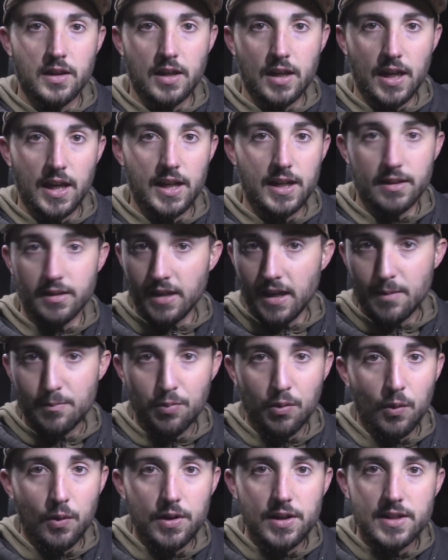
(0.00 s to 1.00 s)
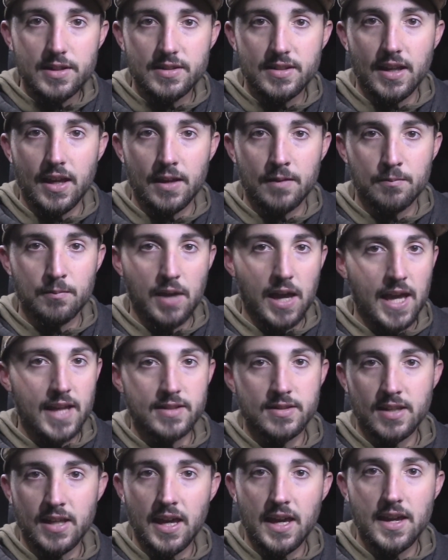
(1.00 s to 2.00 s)
And at that point, it's like
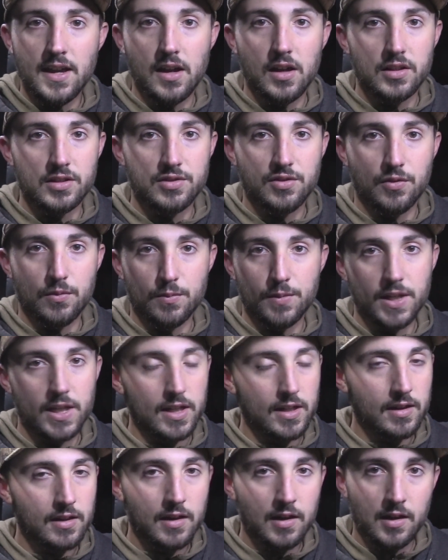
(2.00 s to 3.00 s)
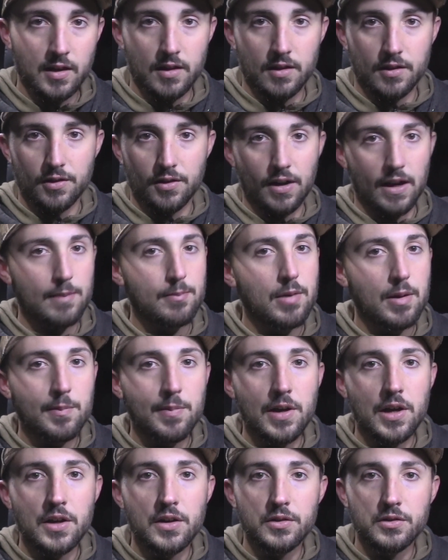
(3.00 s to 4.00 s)
mass chaos for me. Grab my
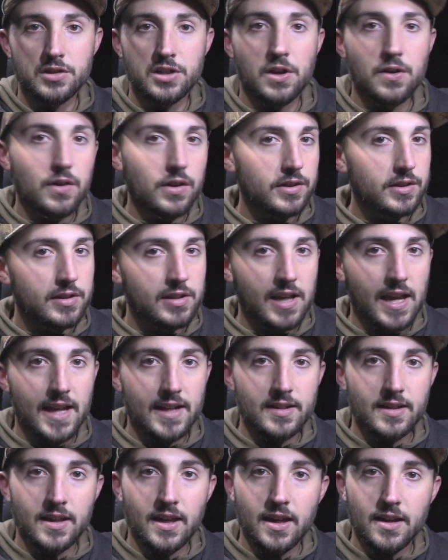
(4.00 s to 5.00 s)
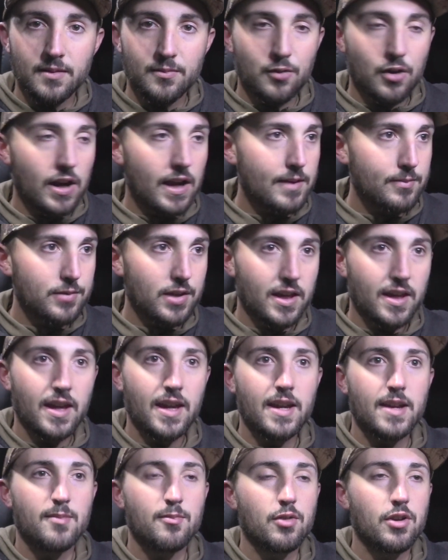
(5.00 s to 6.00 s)
bow, turn on the Tacticam, grab the
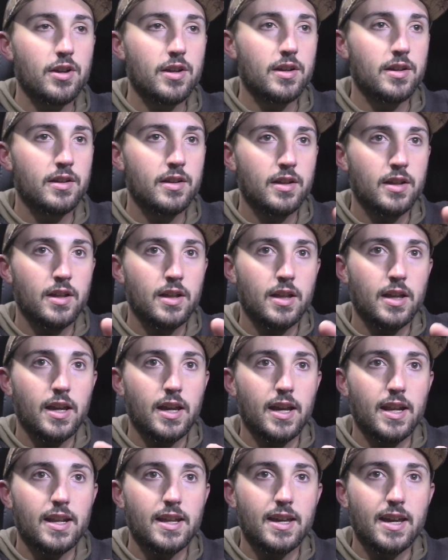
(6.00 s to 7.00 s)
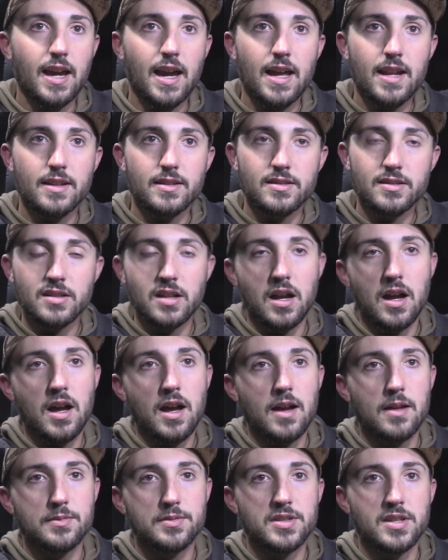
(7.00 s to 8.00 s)
camera, and he kind of
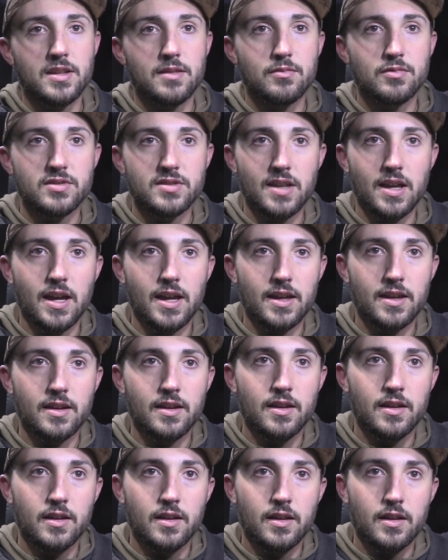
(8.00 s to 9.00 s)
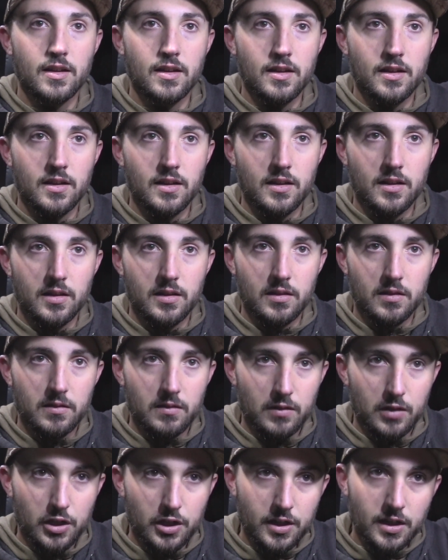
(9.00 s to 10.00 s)
stops and was like
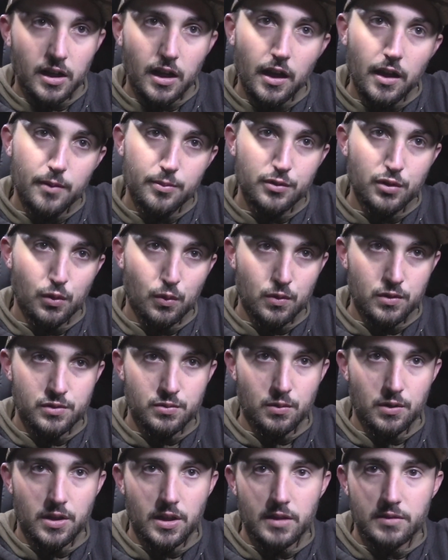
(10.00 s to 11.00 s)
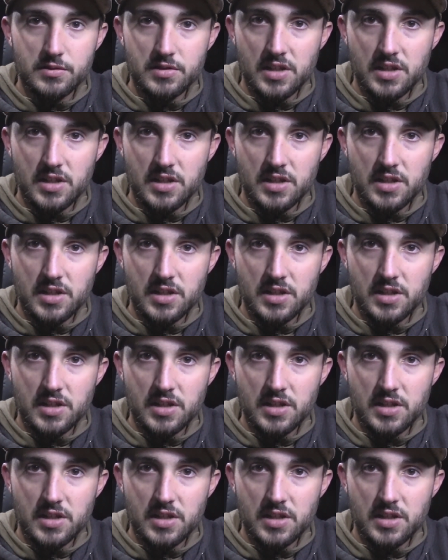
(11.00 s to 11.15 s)
looking up towards where those